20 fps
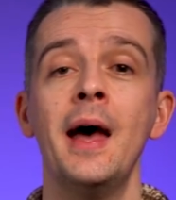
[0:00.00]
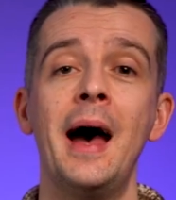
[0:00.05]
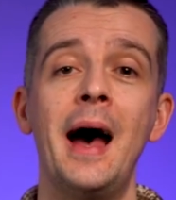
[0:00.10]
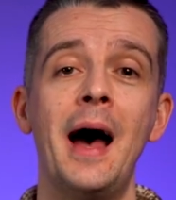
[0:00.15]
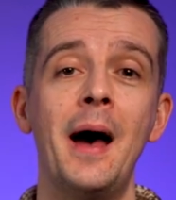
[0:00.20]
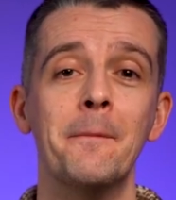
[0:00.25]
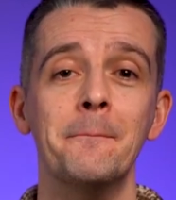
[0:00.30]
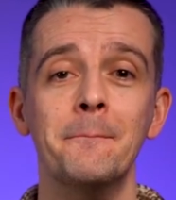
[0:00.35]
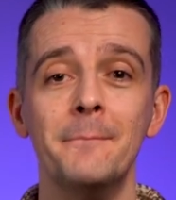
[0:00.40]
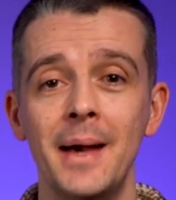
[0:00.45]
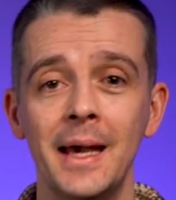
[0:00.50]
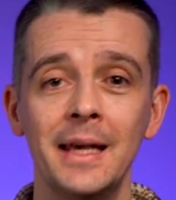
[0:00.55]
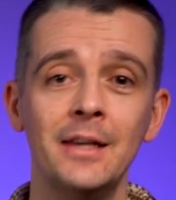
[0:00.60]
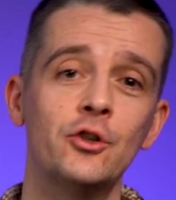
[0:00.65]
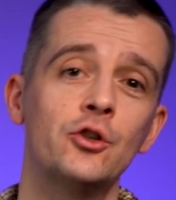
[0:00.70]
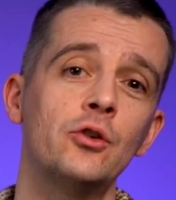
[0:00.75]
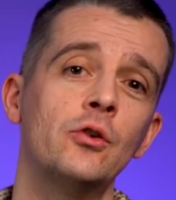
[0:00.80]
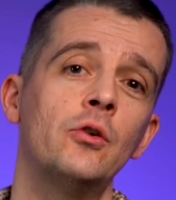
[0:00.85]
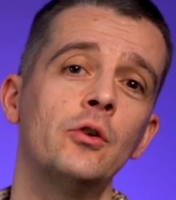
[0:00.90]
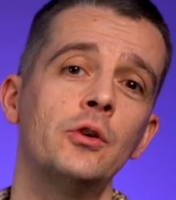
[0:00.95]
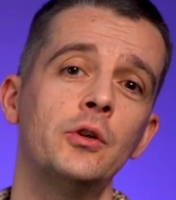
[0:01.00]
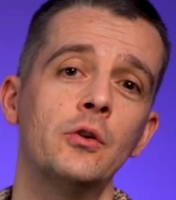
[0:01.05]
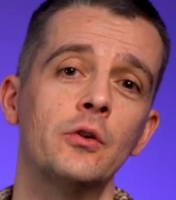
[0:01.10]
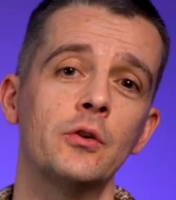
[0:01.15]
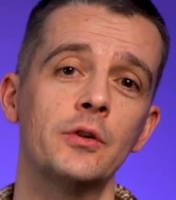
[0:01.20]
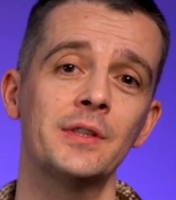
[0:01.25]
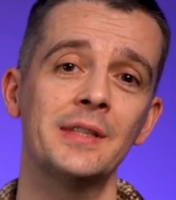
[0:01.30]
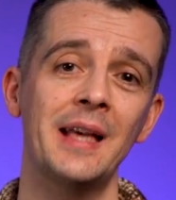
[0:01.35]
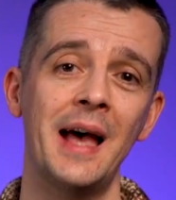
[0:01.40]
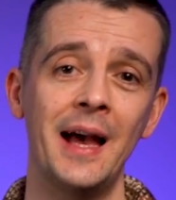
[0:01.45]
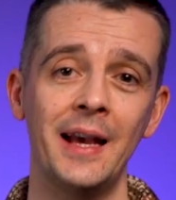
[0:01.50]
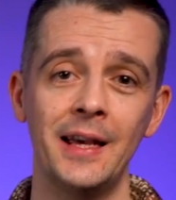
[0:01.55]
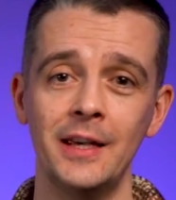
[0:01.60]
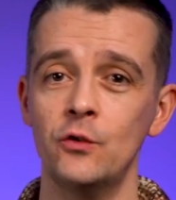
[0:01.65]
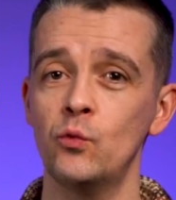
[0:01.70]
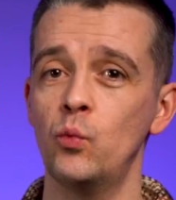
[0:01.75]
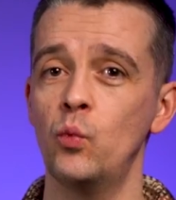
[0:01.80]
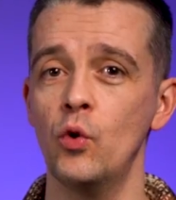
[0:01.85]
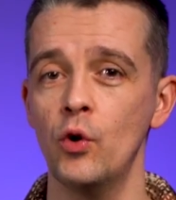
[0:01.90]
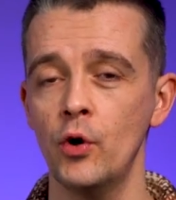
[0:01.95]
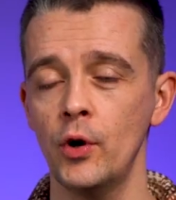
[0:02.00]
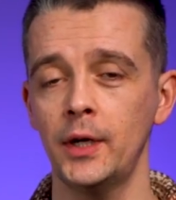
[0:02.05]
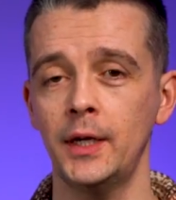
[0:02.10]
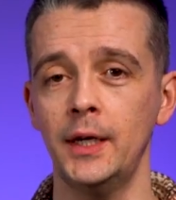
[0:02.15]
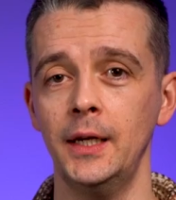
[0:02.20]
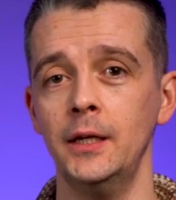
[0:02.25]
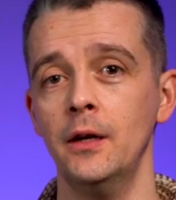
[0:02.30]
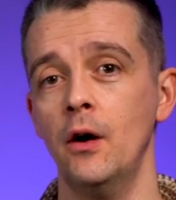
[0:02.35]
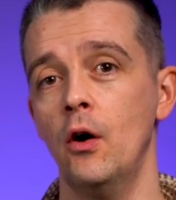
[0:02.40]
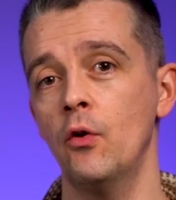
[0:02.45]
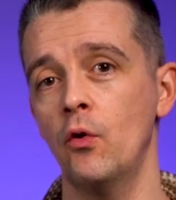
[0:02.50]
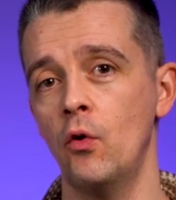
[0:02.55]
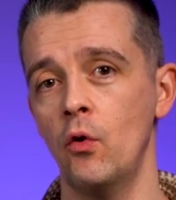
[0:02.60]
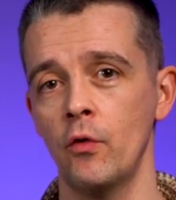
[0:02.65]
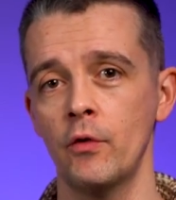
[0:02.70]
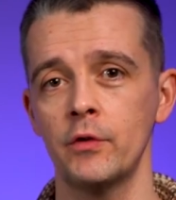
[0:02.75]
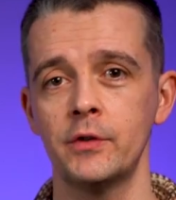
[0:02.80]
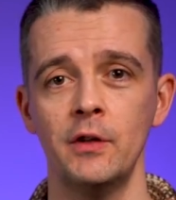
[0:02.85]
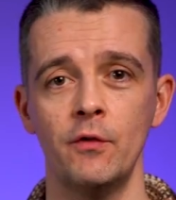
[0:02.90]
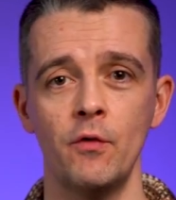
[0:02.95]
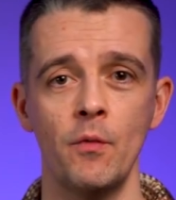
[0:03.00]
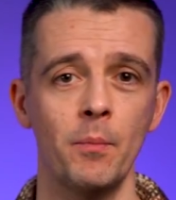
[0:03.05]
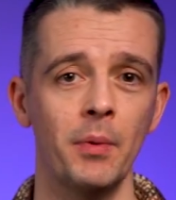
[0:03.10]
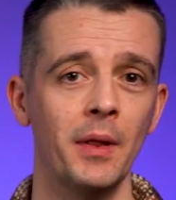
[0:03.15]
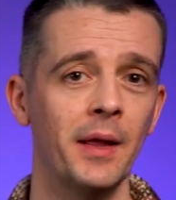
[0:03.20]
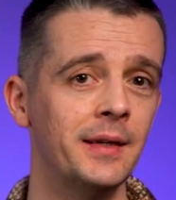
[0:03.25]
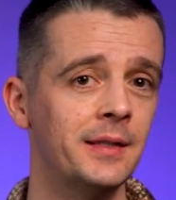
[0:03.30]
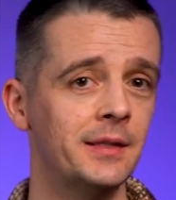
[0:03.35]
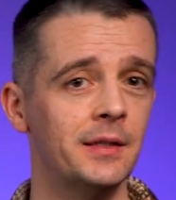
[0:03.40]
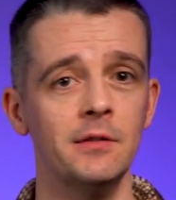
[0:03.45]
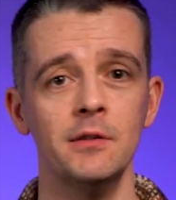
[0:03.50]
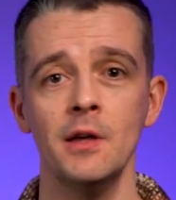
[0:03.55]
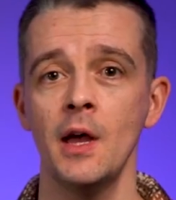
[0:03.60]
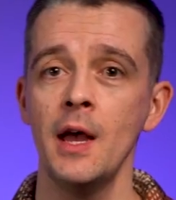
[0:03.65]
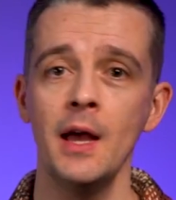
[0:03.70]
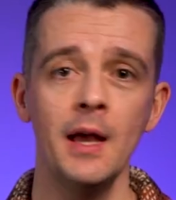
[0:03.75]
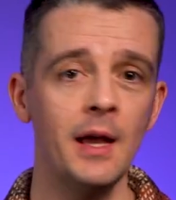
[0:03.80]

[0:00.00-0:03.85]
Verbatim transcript: and make sure your site is working on all those different places.